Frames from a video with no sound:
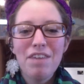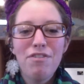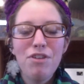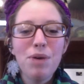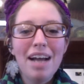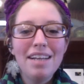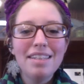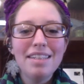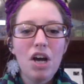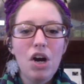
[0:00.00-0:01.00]
you guys
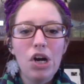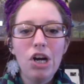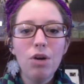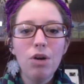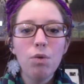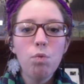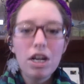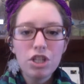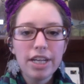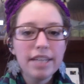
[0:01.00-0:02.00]
are
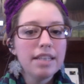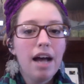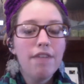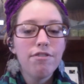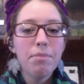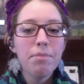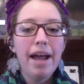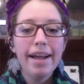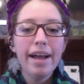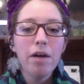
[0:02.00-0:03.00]
watching us live from the
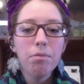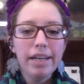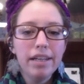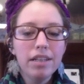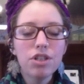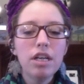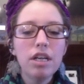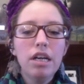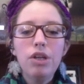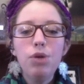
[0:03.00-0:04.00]
Hangout page,
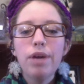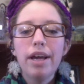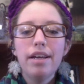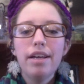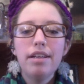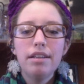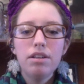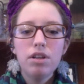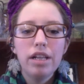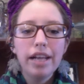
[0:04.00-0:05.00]
you can
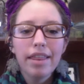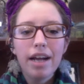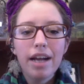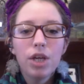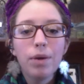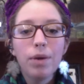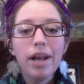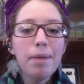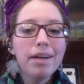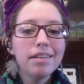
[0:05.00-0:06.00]
click that Q&A
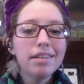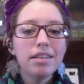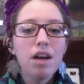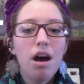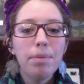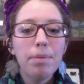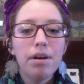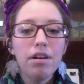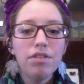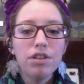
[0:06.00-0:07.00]
button in the top
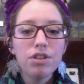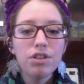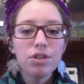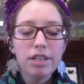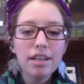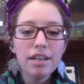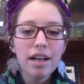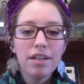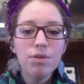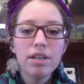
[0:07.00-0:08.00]
of your screen
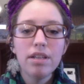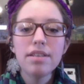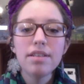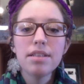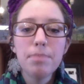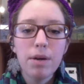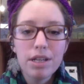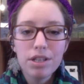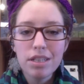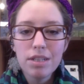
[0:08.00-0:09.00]
and you can submit
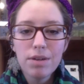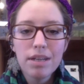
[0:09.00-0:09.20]
questions to us.